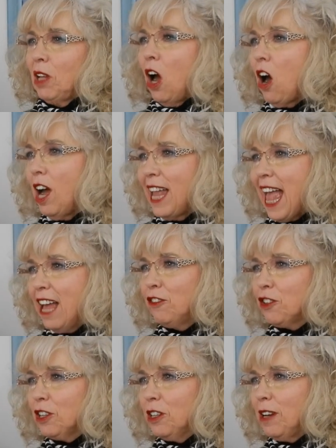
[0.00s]
Hi
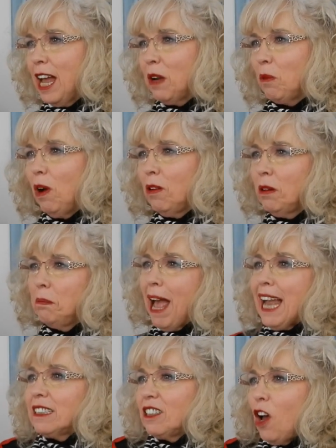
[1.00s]
Andrew, and welcome
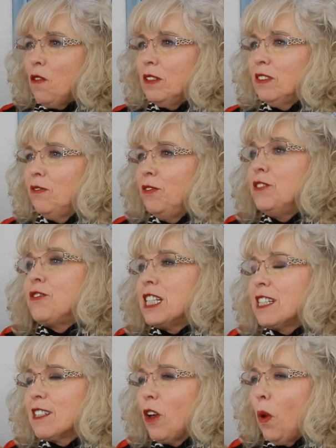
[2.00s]
back to Over
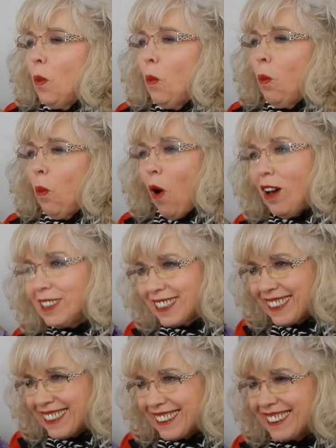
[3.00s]
50 So What?